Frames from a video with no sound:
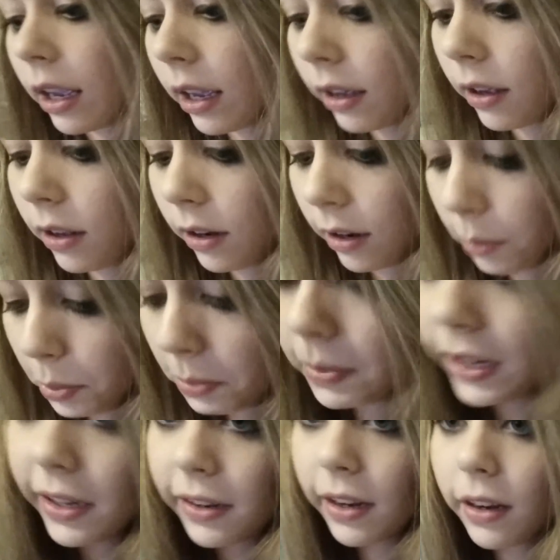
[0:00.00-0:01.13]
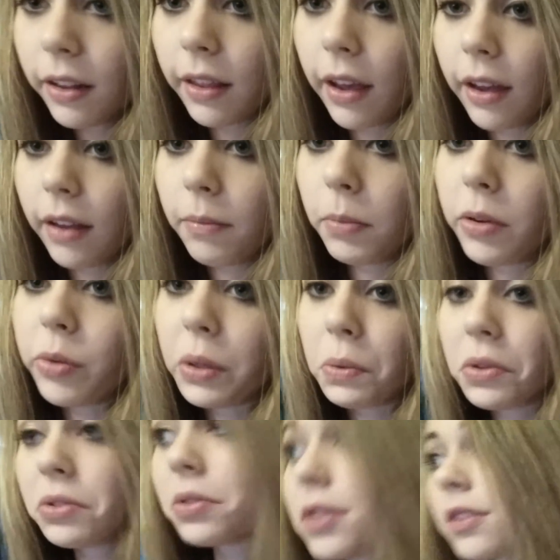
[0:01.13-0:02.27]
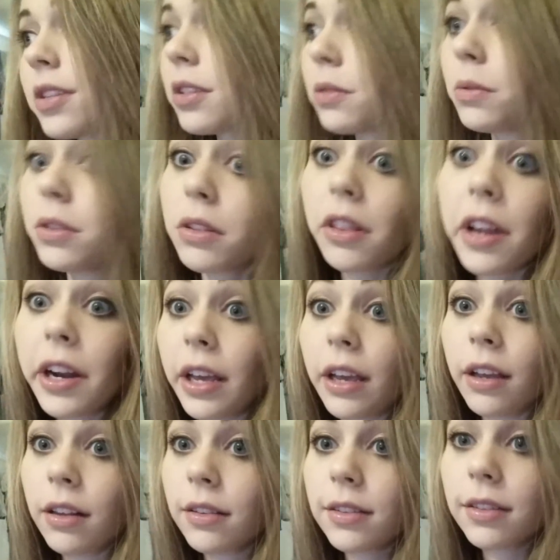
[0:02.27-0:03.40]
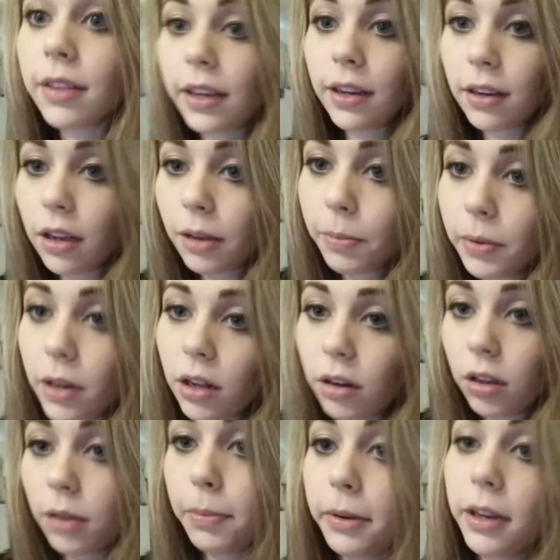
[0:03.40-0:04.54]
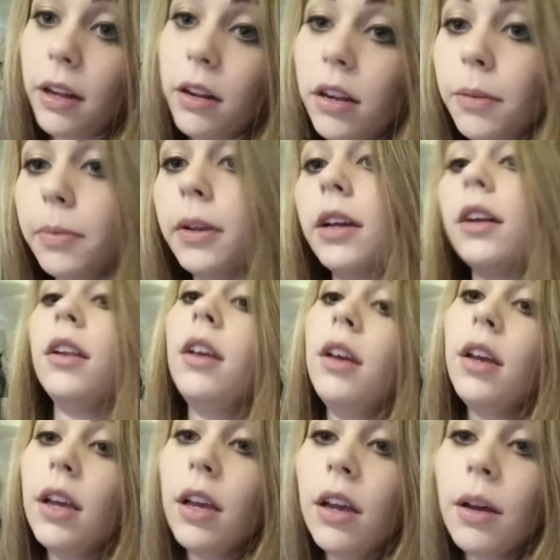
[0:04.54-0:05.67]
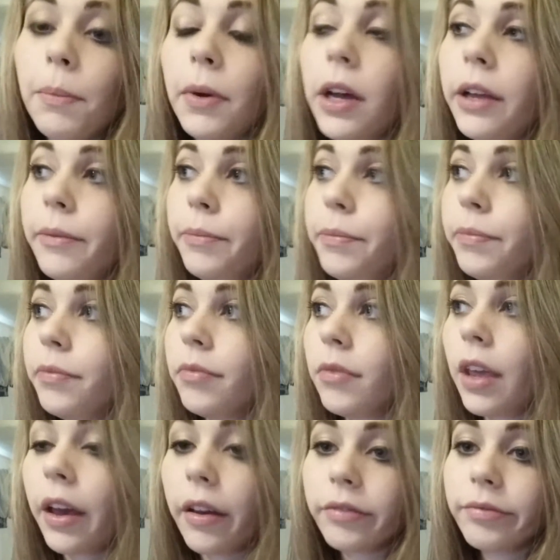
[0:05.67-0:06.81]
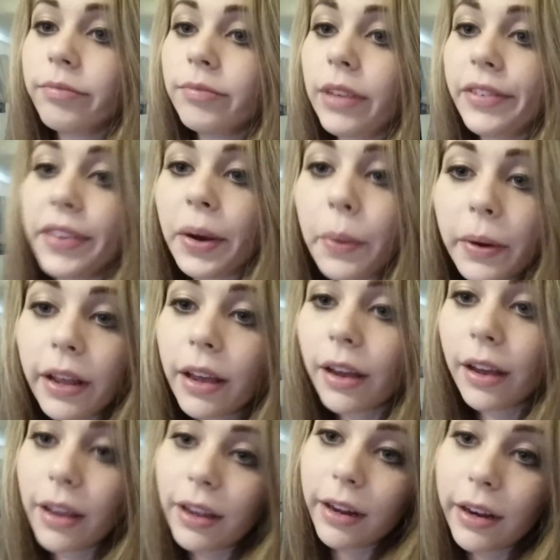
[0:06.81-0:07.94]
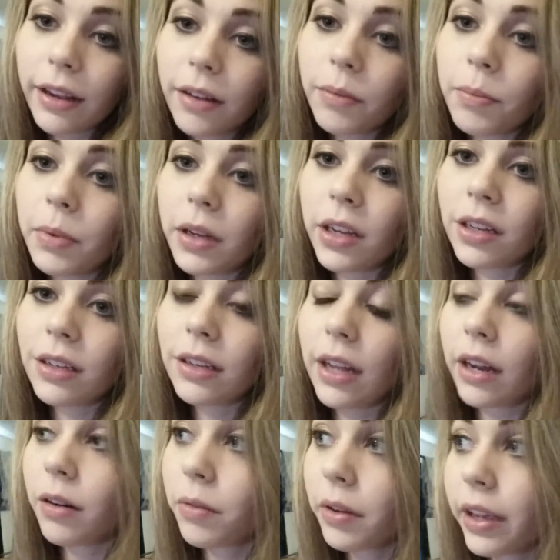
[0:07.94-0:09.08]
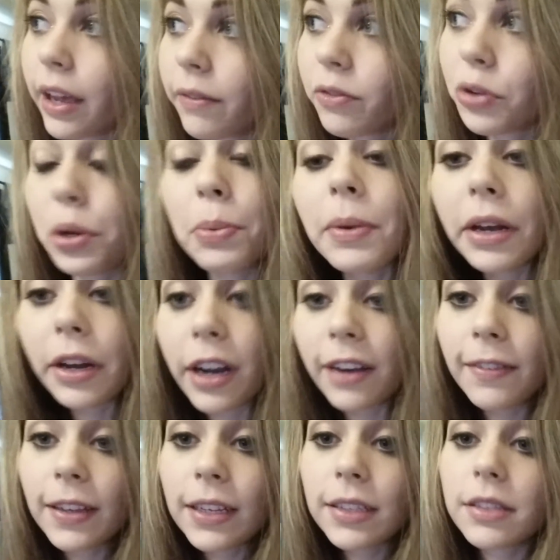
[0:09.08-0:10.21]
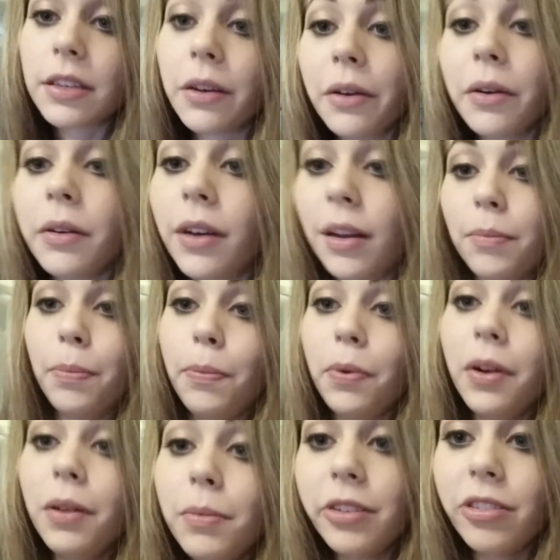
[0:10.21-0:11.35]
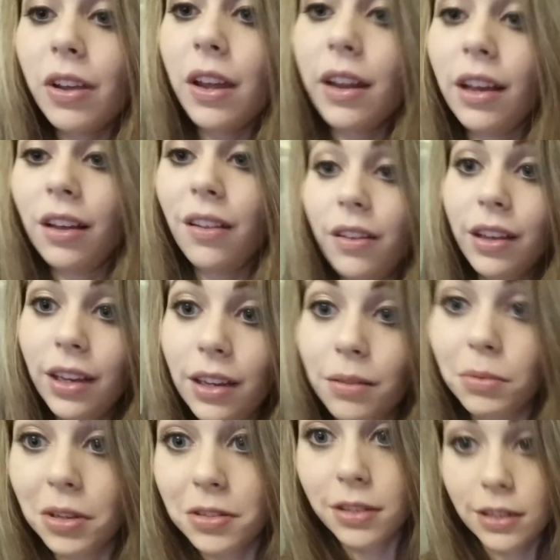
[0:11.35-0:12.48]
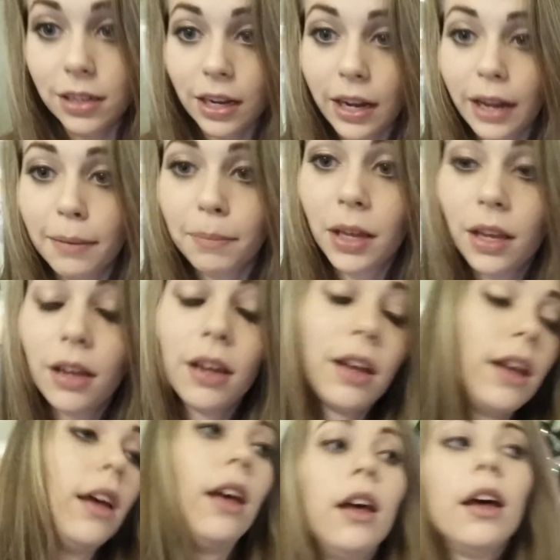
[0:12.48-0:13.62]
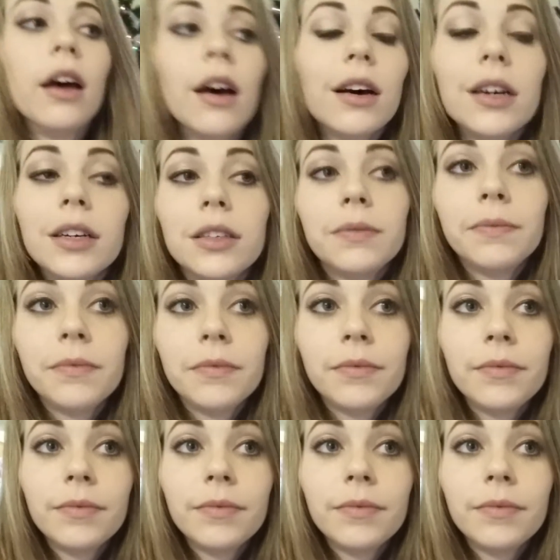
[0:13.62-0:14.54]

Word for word: and I've been maintaining that between 126 and 130. It's like up and down, up and down, up and down. But yeah, if I want it, I eat it, but I don't really have too many cravings, so I'm pretty much eating clean most of the time. That's